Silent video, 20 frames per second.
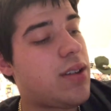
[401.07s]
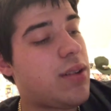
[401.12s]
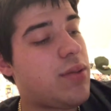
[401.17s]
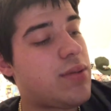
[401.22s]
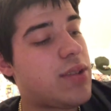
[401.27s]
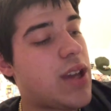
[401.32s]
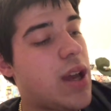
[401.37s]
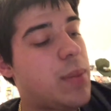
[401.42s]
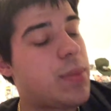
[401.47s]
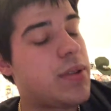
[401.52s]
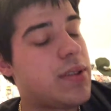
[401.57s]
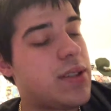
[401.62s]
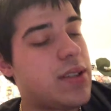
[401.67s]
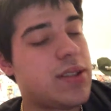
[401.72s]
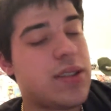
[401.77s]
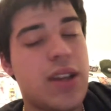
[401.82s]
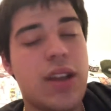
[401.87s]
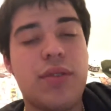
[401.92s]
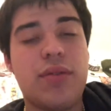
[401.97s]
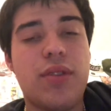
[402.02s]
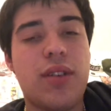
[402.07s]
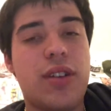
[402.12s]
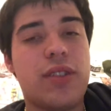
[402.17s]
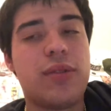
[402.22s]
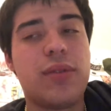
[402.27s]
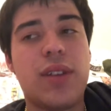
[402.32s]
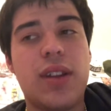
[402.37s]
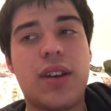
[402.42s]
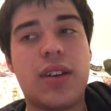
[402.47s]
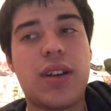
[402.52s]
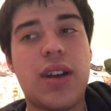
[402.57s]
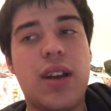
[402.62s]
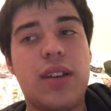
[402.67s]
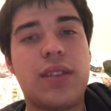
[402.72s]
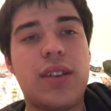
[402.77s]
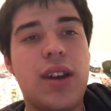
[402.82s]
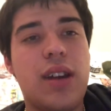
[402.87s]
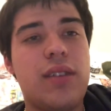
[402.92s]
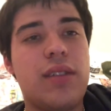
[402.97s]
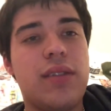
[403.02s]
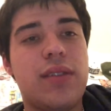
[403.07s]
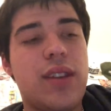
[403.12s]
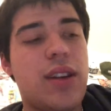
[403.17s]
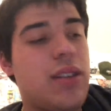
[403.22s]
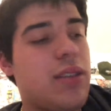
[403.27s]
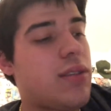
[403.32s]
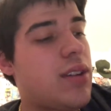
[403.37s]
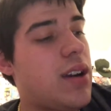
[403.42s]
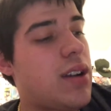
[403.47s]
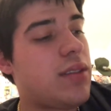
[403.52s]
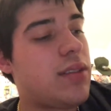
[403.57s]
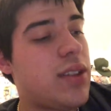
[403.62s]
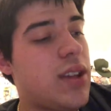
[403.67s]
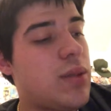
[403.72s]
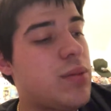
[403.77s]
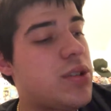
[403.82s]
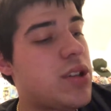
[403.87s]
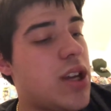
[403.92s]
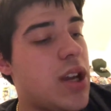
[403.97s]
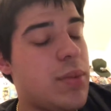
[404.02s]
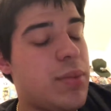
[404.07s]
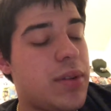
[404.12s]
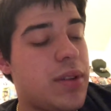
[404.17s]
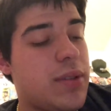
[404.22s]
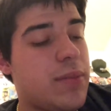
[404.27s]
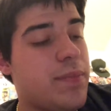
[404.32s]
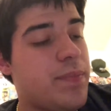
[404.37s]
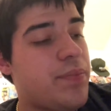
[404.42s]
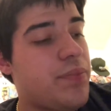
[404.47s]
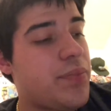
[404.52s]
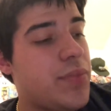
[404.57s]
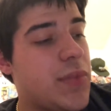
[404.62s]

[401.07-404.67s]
I was happy to see Seth Rollins win the Intercontinental title. He's now a Grand Slam champion.